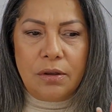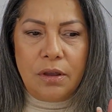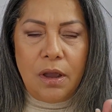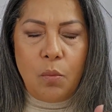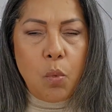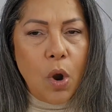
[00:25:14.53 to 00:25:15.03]

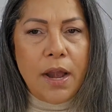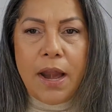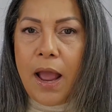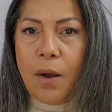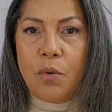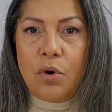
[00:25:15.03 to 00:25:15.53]
1
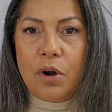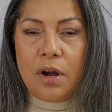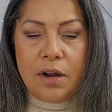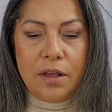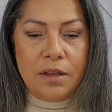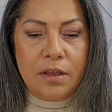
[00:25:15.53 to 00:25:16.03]
hour
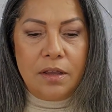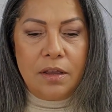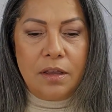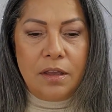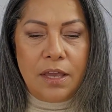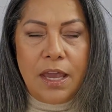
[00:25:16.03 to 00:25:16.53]

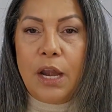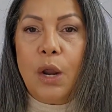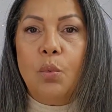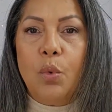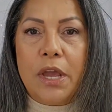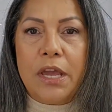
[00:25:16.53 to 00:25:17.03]
in a
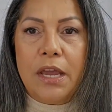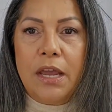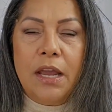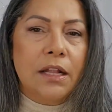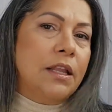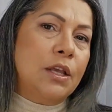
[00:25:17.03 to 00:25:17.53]
week
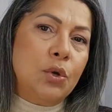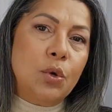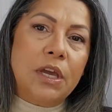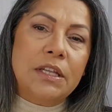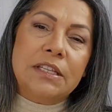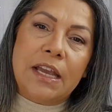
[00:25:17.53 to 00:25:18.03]
that you
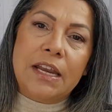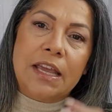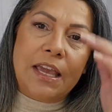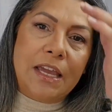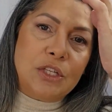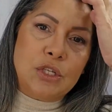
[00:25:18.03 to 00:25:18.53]
can
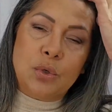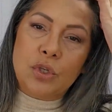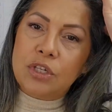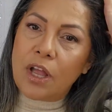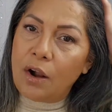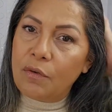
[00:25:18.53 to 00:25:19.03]
dedicate
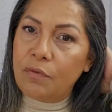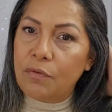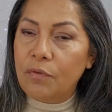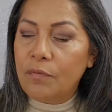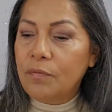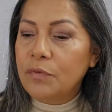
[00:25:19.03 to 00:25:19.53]
yourself
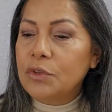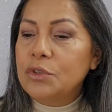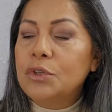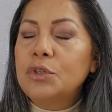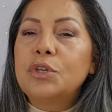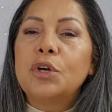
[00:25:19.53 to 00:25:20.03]

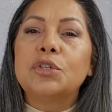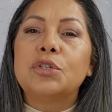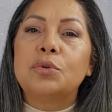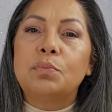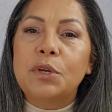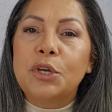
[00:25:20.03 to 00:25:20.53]
to just
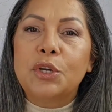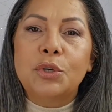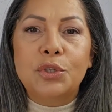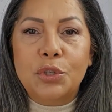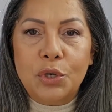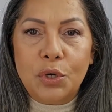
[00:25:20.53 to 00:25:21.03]
to be
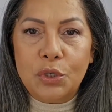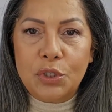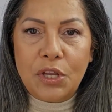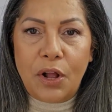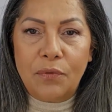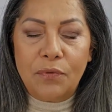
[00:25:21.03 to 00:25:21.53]
good to
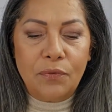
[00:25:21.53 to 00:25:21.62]
yourself,